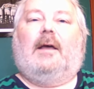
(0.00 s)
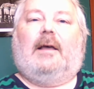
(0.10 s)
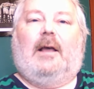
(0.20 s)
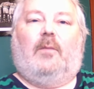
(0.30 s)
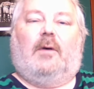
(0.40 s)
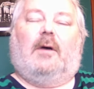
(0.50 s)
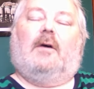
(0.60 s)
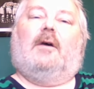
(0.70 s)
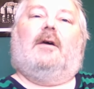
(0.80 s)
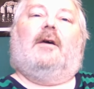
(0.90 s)
Keep the
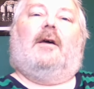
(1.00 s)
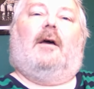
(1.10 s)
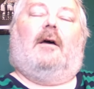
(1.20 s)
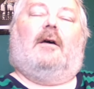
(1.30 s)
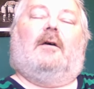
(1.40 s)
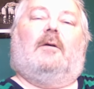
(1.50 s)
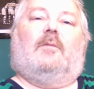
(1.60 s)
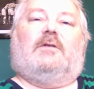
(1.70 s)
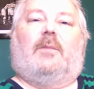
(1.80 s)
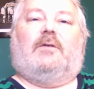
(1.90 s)

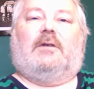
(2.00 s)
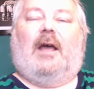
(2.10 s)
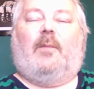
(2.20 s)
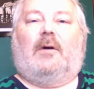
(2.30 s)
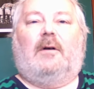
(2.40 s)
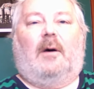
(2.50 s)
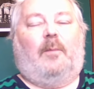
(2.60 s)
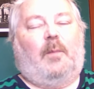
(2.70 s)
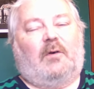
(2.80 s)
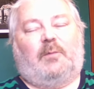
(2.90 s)
subscriber
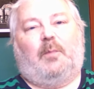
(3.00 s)
numbers